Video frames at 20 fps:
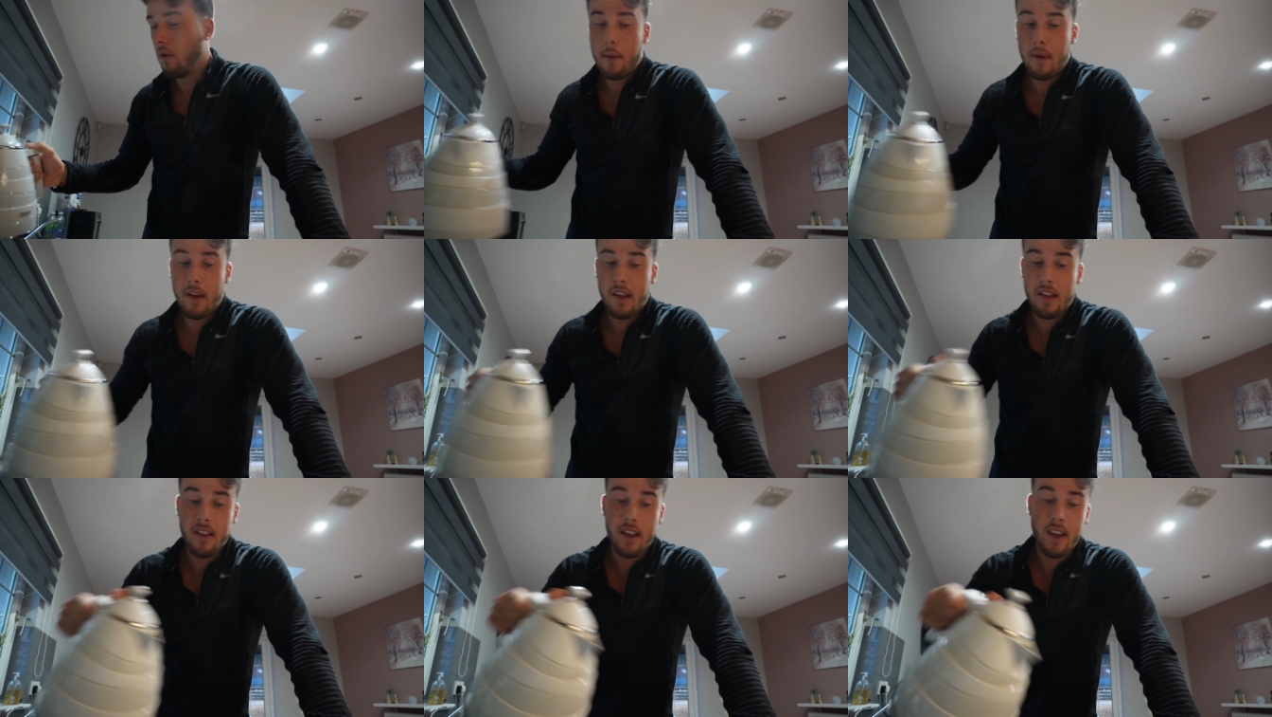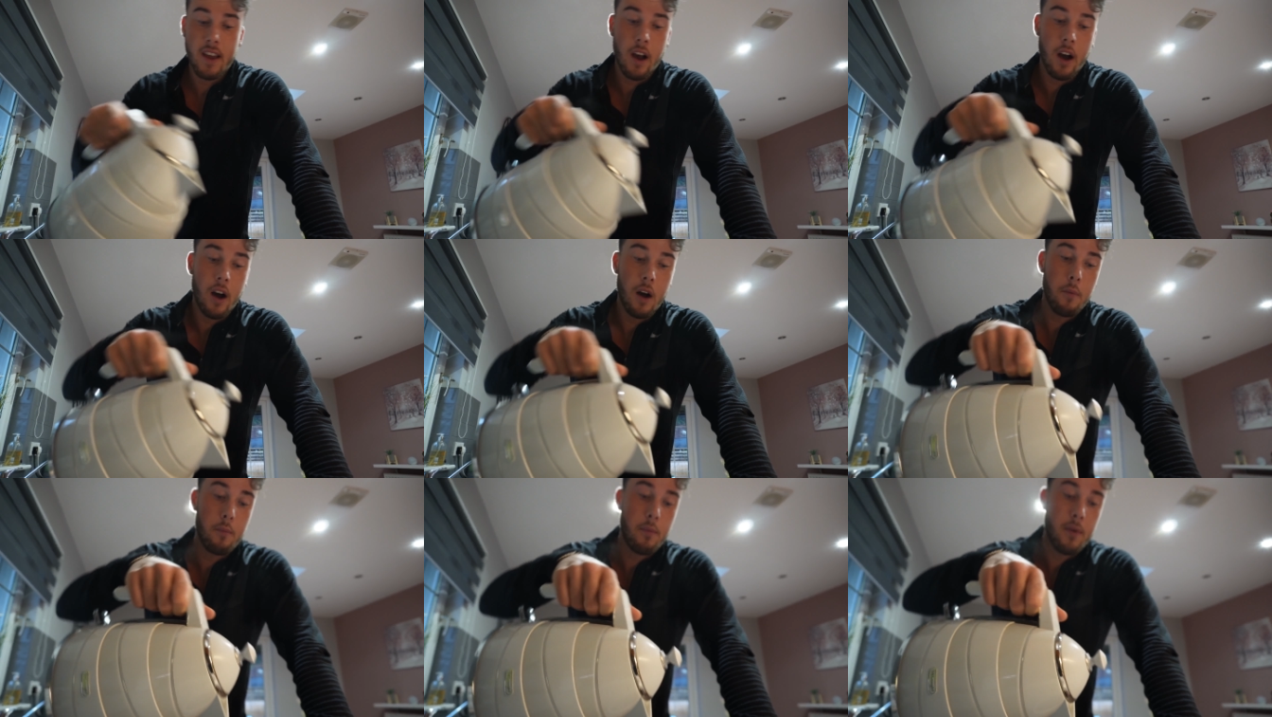I basically get
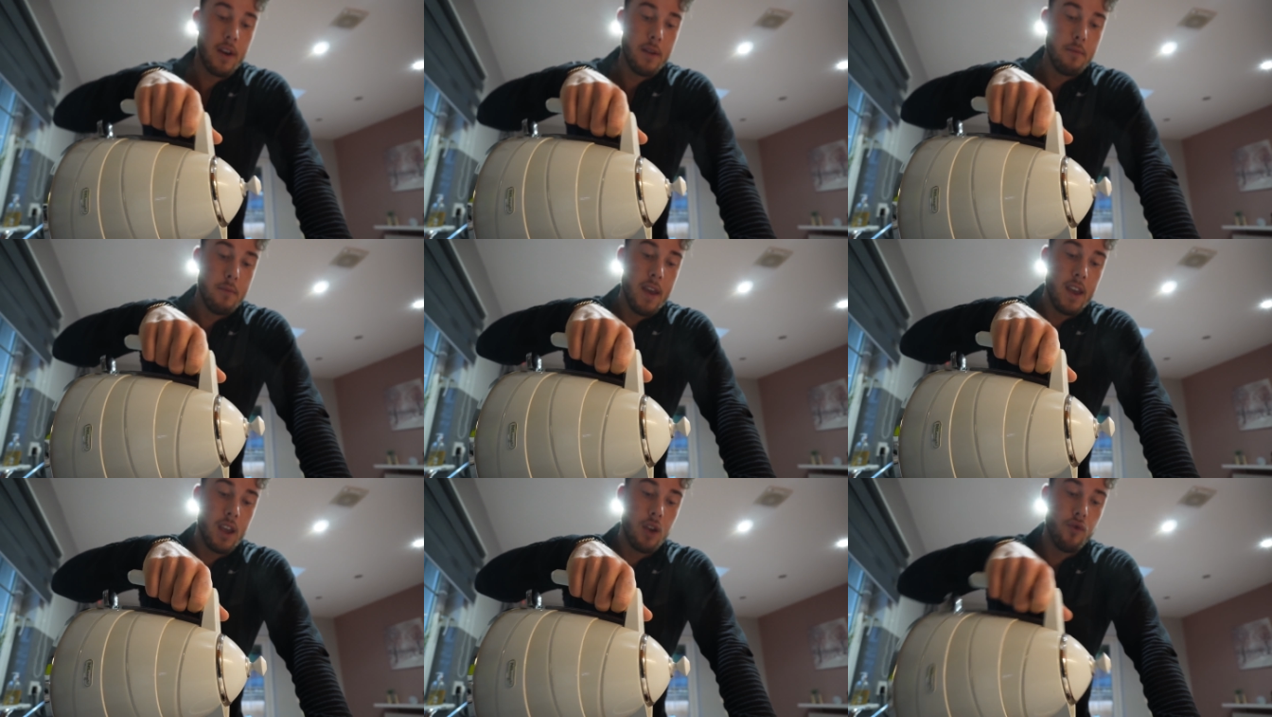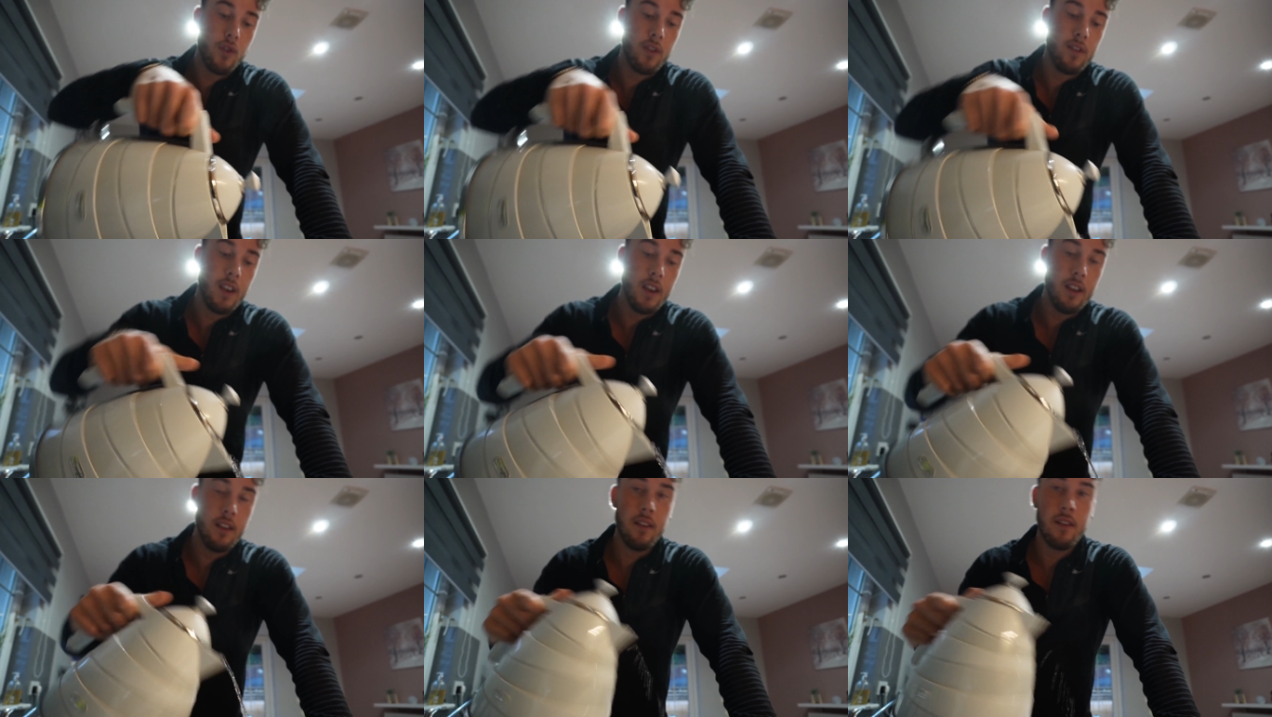up and make it
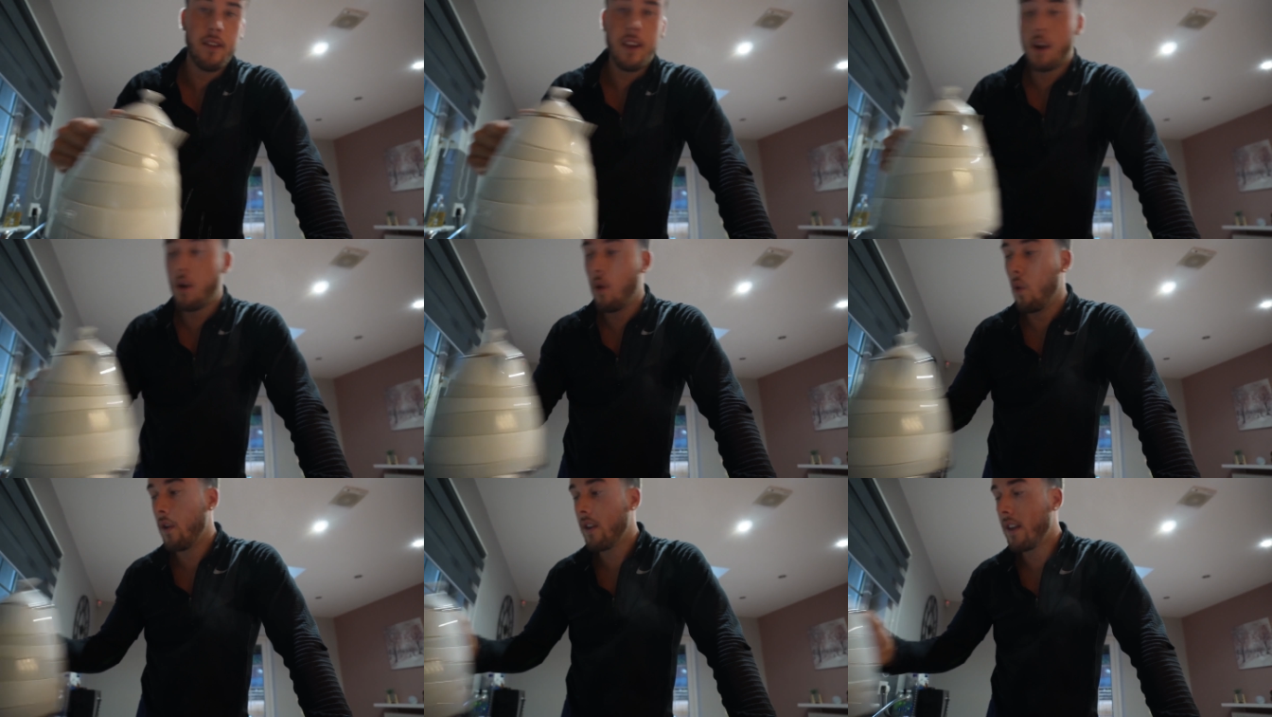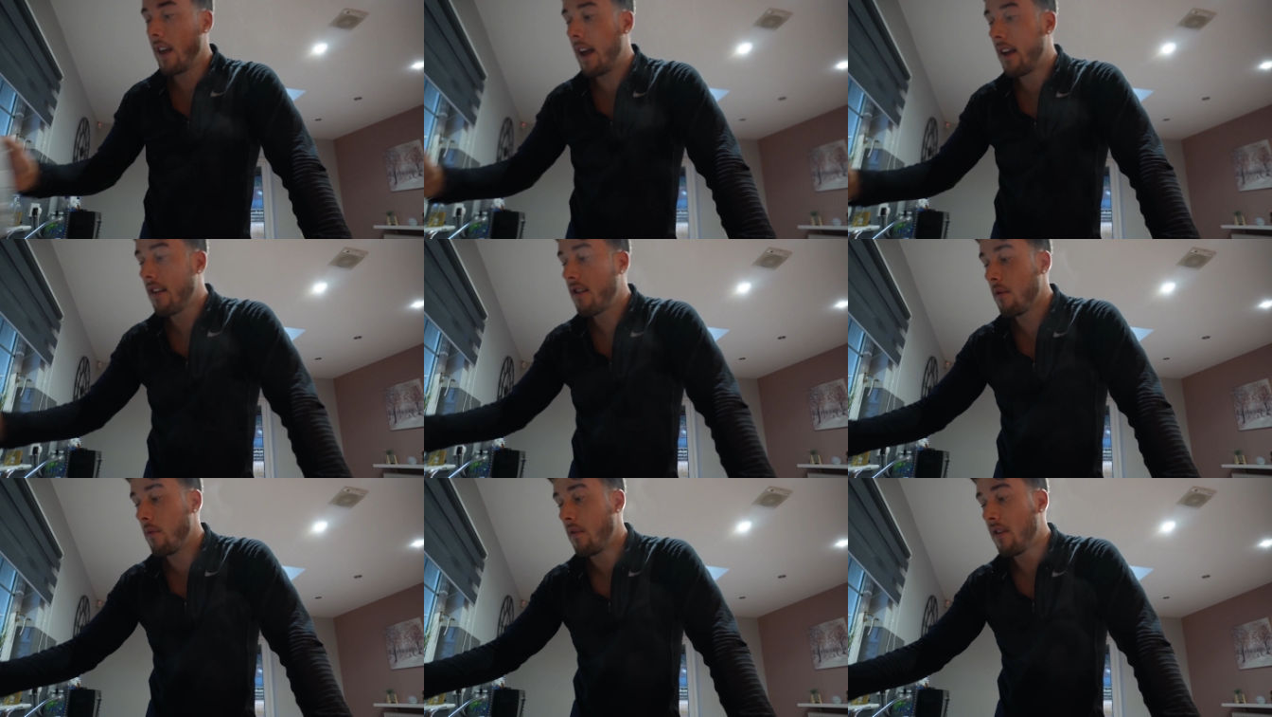routine to go and
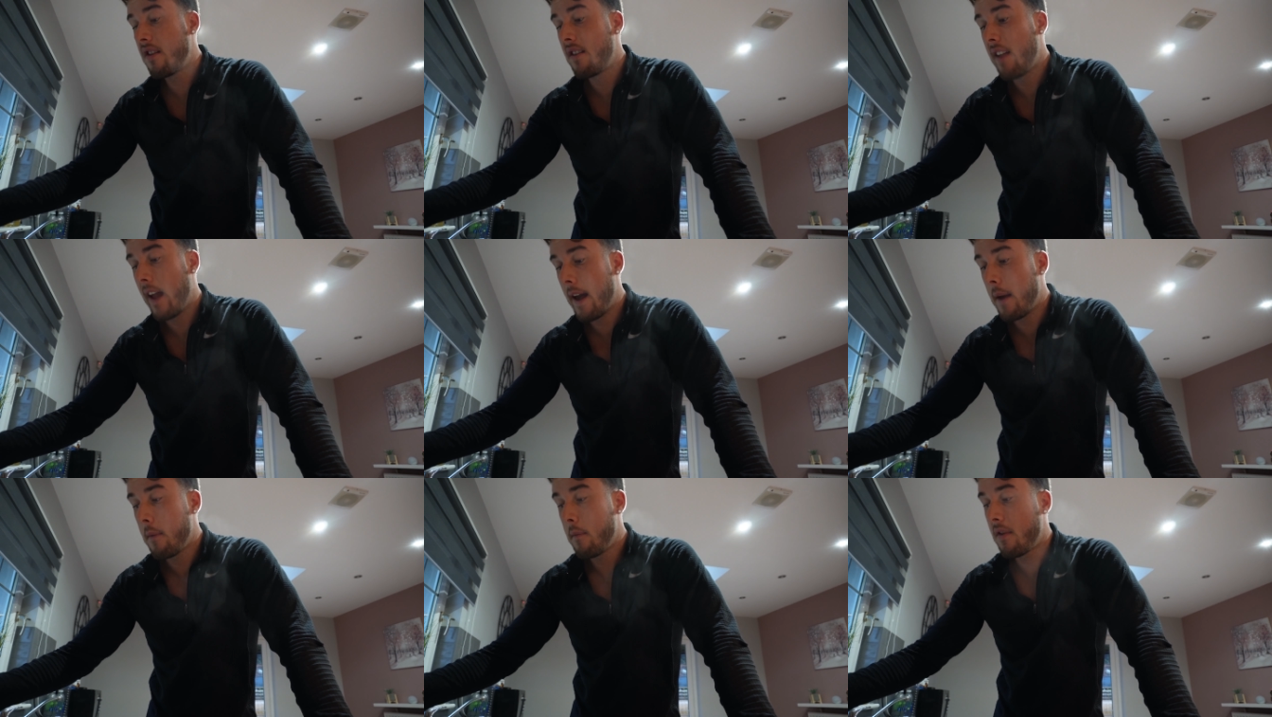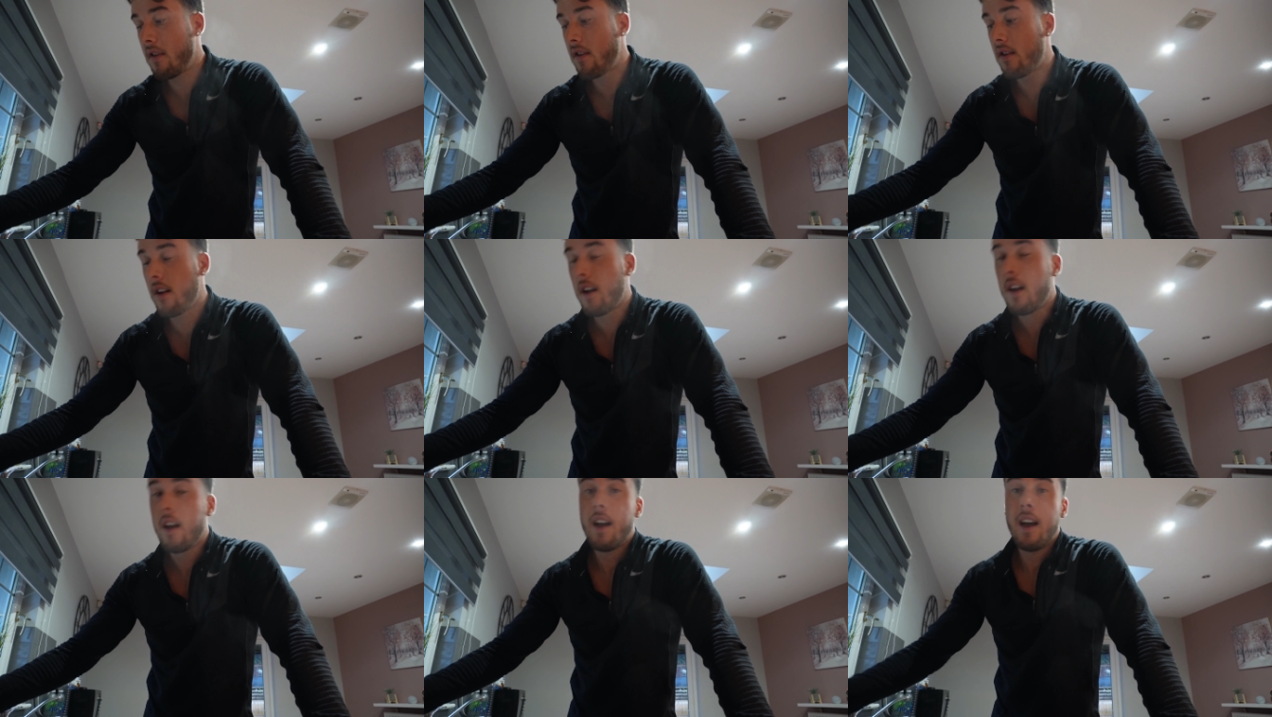get some
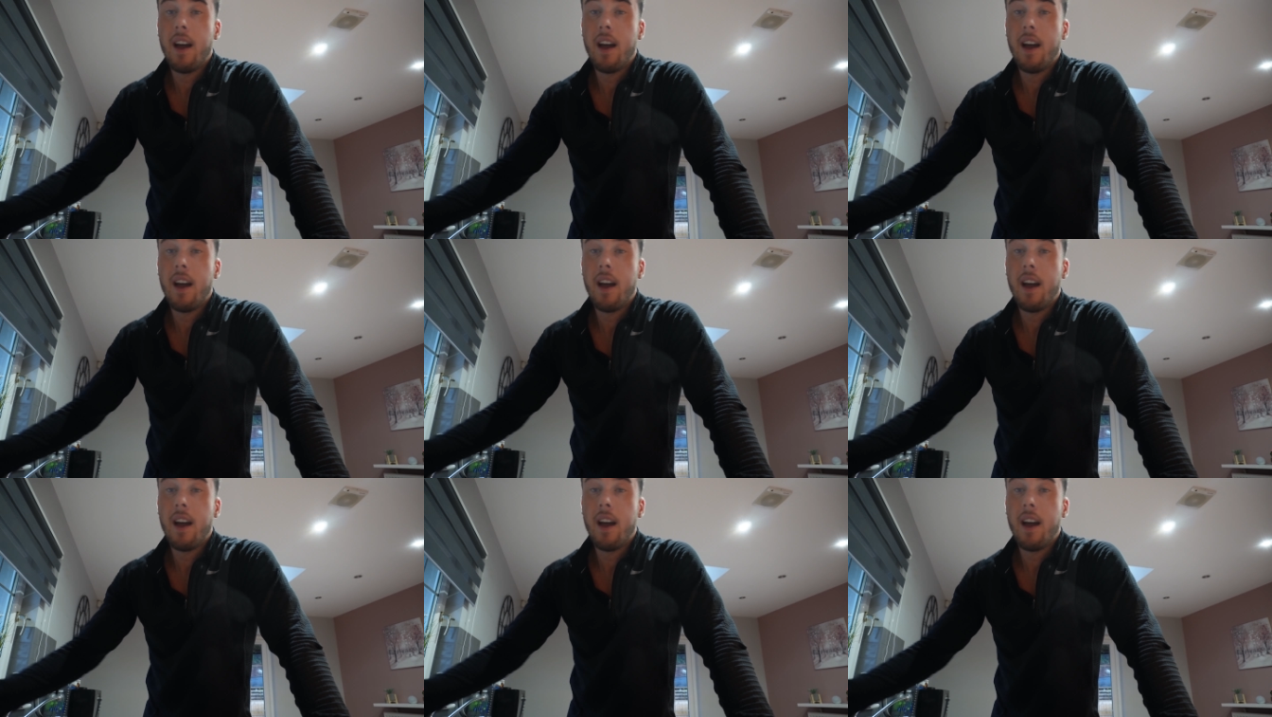steps